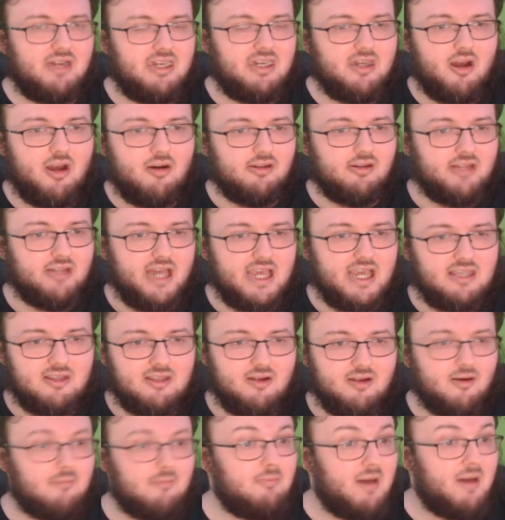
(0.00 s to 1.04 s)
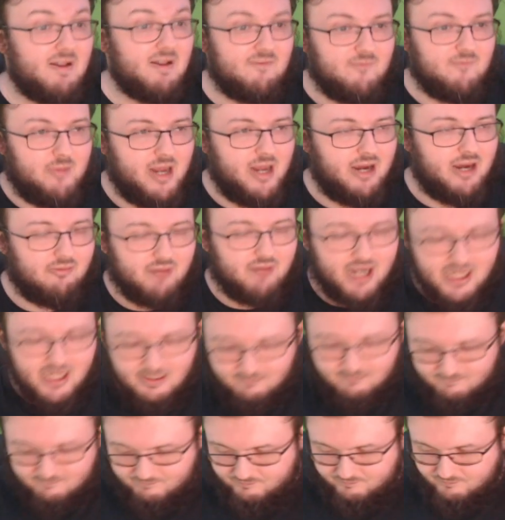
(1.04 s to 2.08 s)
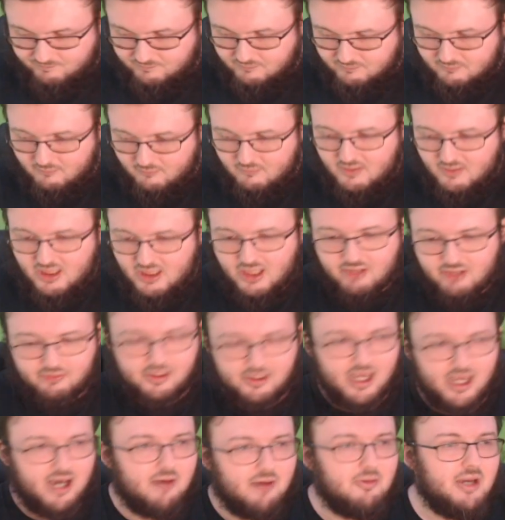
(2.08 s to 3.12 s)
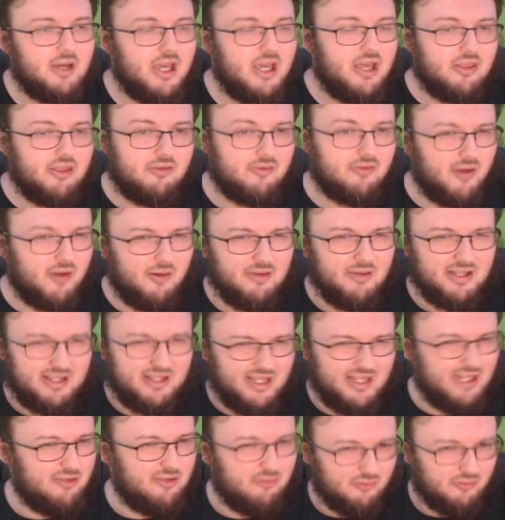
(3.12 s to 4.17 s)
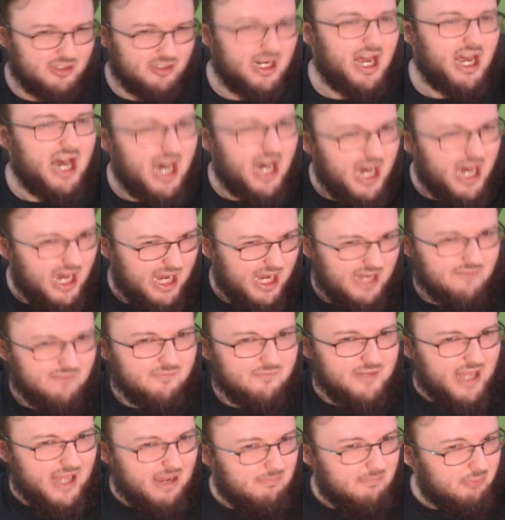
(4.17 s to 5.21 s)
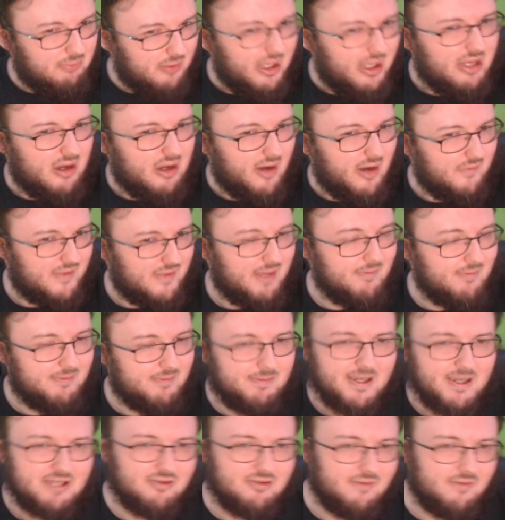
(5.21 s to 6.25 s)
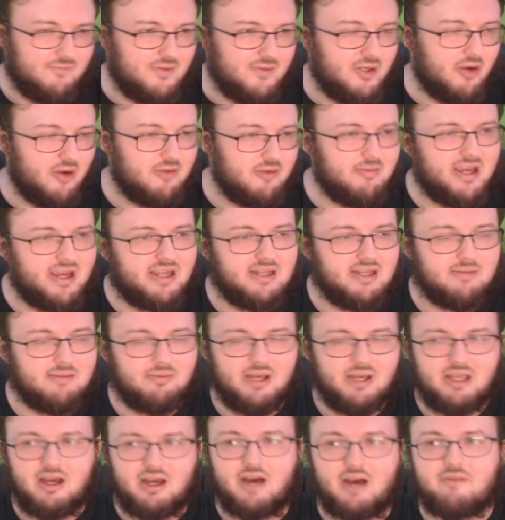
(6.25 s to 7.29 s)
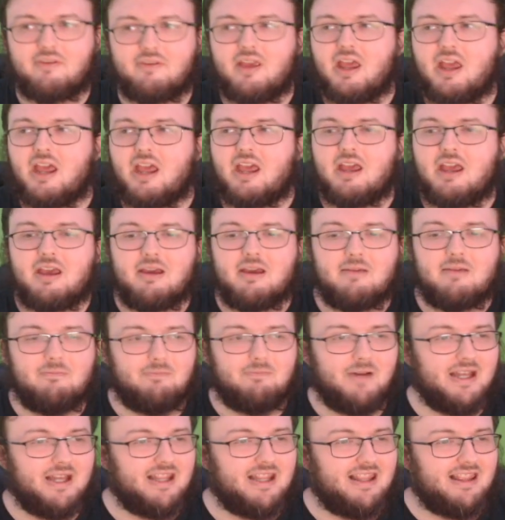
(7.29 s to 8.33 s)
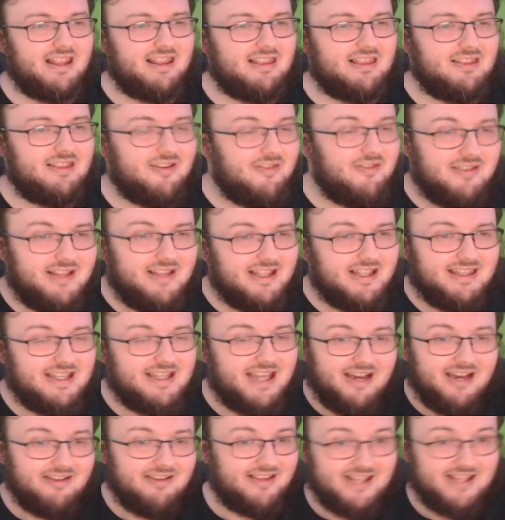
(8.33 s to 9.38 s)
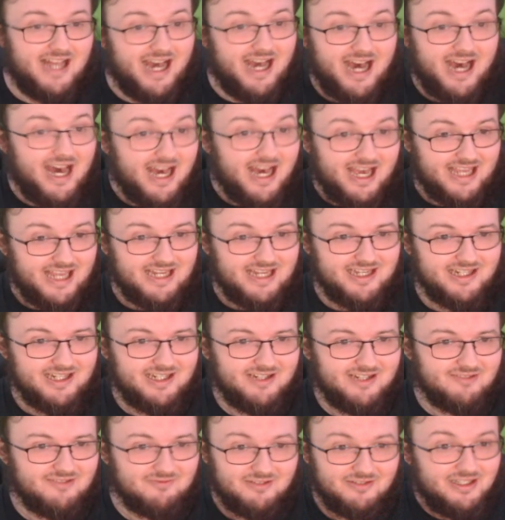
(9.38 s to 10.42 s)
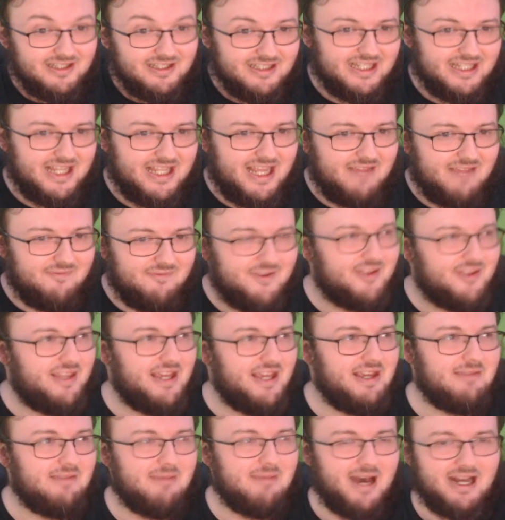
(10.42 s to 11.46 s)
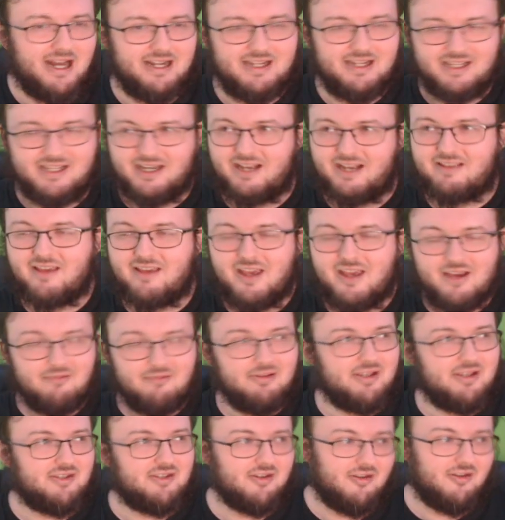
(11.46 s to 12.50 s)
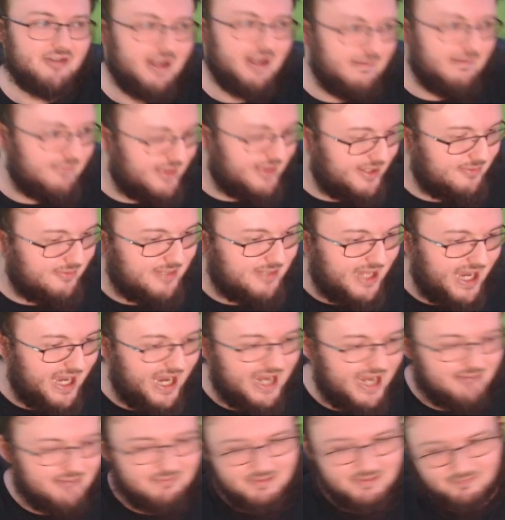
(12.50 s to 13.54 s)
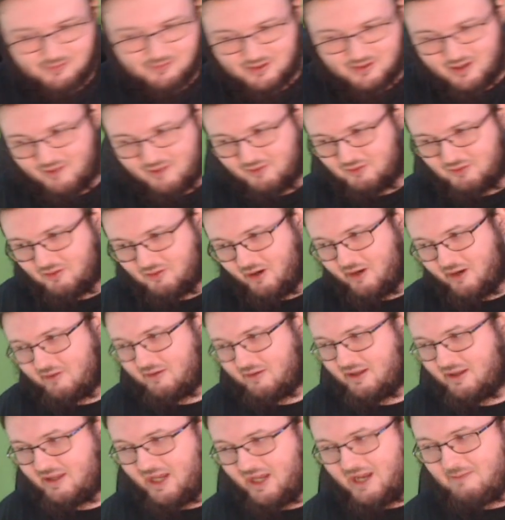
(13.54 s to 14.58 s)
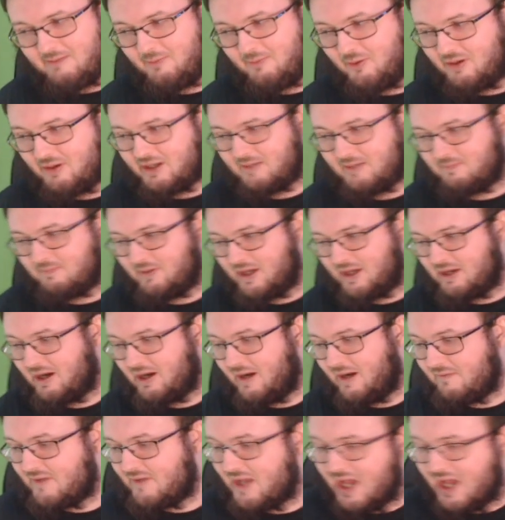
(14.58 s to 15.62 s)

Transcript: know in, like, you know, a month from now, right? So, there's always things you're going to hide for that playoff game, especially if you know you're making the playoffs. But there's nothing else to hide, really, if you think about it, because we showed everything we had. We put all our cards on the table in the playoffs.